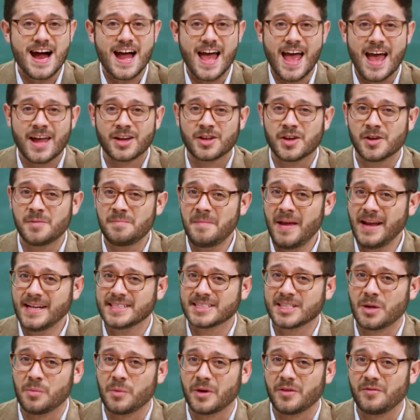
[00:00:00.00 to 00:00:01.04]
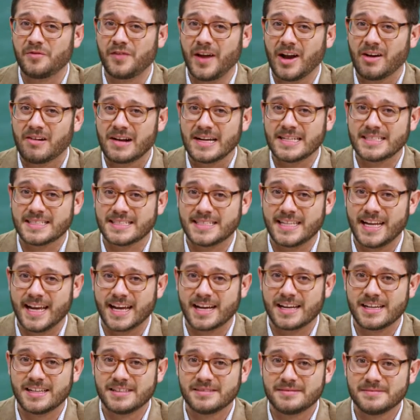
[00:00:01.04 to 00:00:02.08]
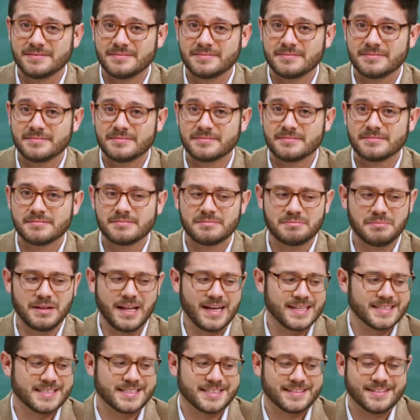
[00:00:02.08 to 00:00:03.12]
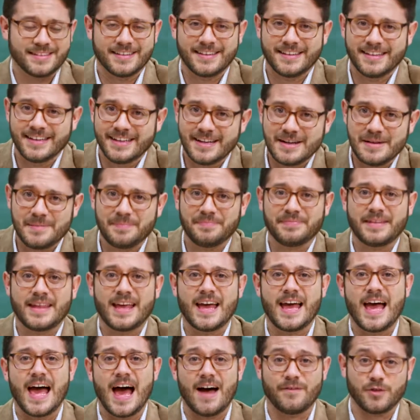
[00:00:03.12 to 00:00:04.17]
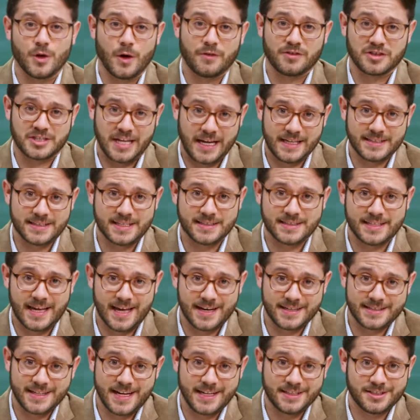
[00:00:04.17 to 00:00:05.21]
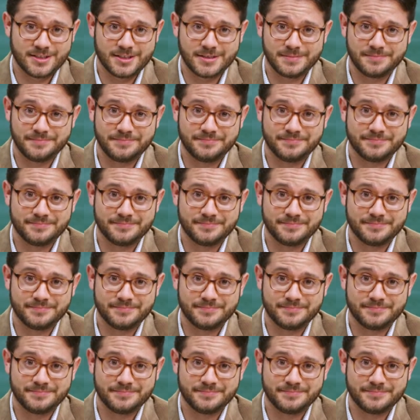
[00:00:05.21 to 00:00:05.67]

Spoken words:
and could make someone very sick. Plus, have you ever tasted sanitizer?